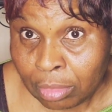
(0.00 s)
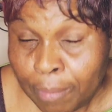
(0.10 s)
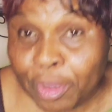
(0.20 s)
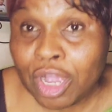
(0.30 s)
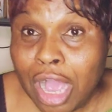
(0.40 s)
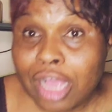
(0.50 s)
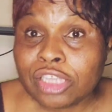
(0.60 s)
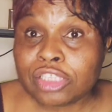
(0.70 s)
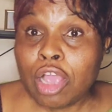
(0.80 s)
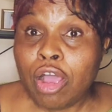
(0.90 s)

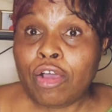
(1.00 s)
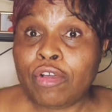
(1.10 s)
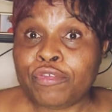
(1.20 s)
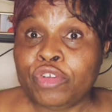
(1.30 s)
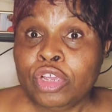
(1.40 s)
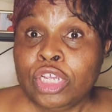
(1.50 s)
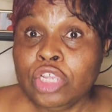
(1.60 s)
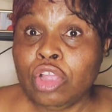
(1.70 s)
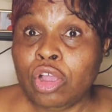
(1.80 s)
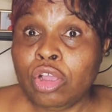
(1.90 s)
because of, you
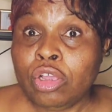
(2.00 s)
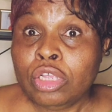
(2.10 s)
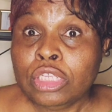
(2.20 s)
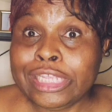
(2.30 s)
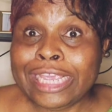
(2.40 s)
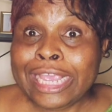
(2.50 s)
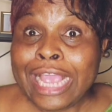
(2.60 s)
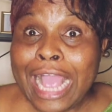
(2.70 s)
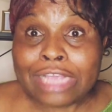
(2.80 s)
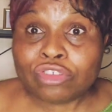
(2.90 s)
know, the
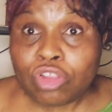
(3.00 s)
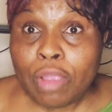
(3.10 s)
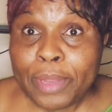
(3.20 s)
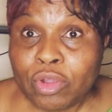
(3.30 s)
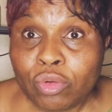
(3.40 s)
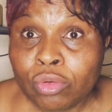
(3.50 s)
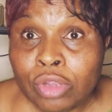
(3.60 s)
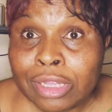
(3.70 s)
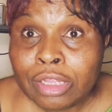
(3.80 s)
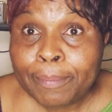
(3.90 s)
astronomical
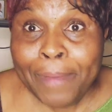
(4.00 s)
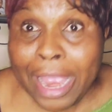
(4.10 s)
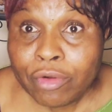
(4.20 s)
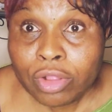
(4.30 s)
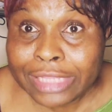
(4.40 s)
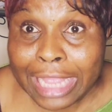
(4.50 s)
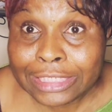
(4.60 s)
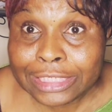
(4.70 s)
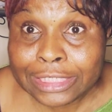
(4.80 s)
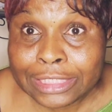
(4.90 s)
payroll
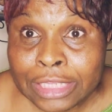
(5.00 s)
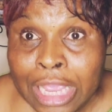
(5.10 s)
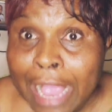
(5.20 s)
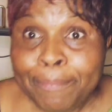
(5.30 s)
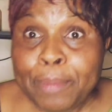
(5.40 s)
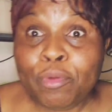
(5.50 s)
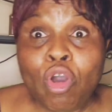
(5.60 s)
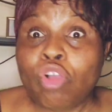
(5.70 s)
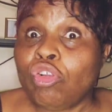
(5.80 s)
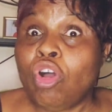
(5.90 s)
taxes. And people
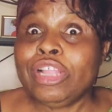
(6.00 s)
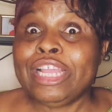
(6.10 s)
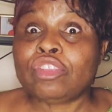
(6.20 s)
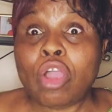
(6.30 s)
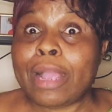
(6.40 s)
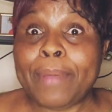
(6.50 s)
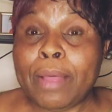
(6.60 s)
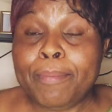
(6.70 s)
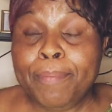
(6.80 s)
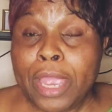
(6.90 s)
all only talk
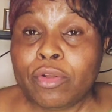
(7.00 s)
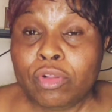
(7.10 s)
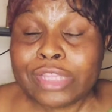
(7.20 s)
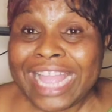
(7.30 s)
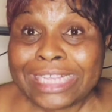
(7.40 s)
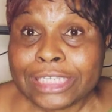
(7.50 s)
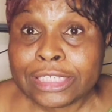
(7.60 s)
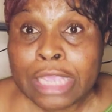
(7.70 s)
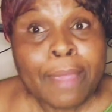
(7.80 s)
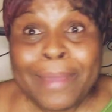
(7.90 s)
about payroll
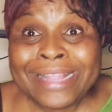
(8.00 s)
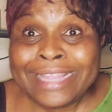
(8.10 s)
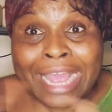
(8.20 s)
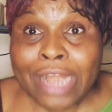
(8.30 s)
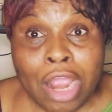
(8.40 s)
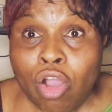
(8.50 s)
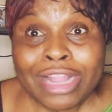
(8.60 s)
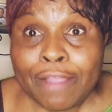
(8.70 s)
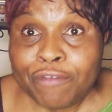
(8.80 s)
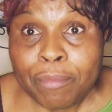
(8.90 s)
taxes, but there are
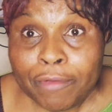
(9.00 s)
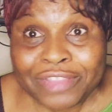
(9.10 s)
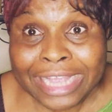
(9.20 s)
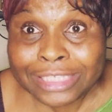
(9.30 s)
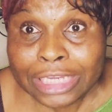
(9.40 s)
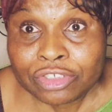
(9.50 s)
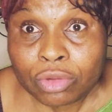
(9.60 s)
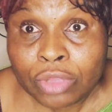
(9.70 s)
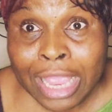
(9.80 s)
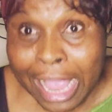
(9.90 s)
other forms of
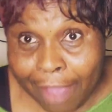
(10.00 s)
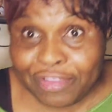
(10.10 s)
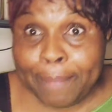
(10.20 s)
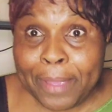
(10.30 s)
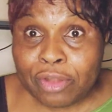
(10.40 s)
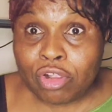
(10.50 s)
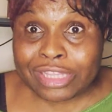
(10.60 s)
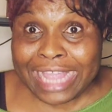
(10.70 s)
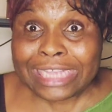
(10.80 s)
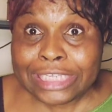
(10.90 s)
taxation. After payroll
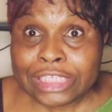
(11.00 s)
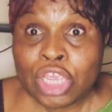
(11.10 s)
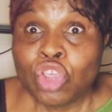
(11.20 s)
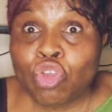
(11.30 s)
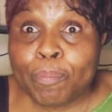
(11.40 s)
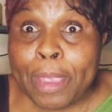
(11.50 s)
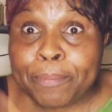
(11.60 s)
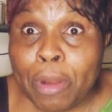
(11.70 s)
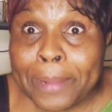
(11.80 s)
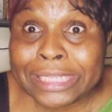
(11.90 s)
taxes, you pay
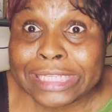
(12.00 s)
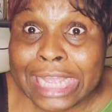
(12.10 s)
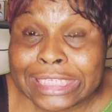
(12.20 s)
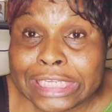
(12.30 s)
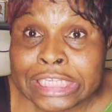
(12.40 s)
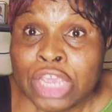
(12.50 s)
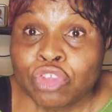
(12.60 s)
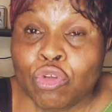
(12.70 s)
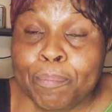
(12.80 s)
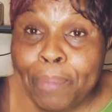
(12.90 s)
property taxes,
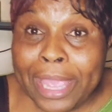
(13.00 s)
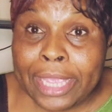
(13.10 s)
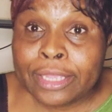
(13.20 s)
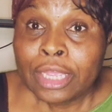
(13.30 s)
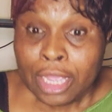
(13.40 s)
you pay